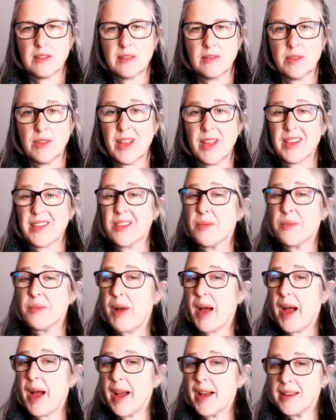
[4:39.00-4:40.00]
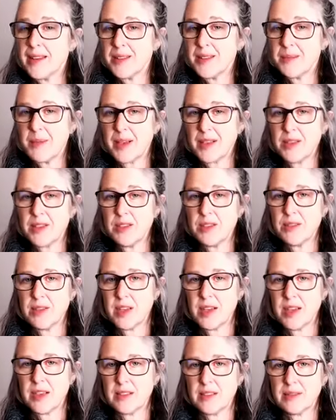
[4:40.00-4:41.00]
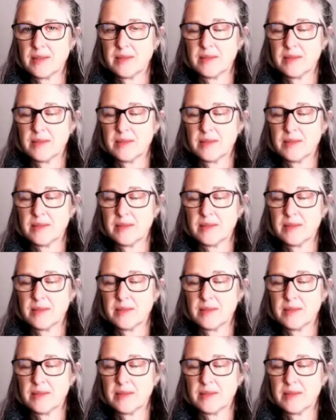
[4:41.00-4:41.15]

Relax your back as best you can.